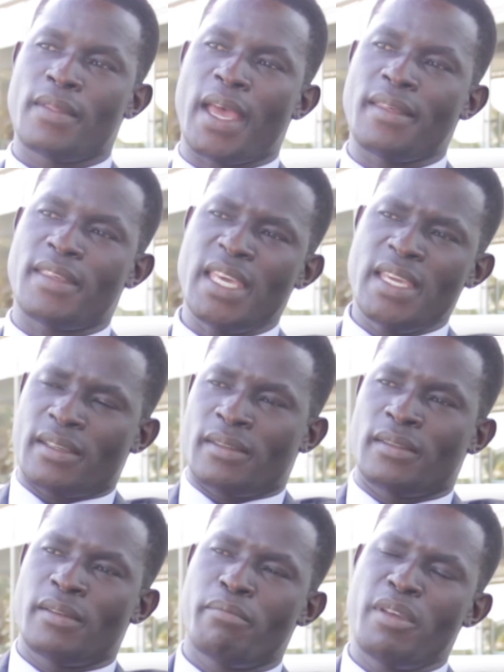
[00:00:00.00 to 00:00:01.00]
I think
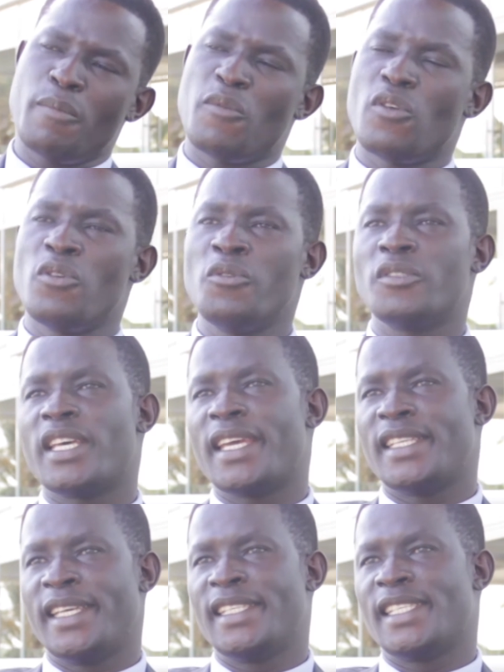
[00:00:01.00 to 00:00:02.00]
people lose their
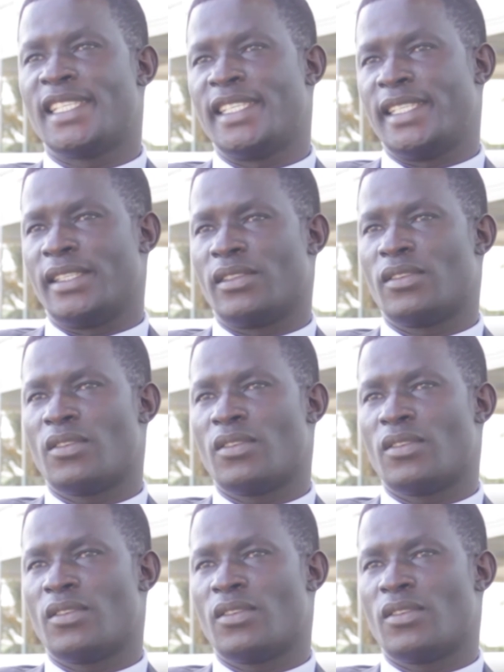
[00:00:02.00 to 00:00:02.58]
identity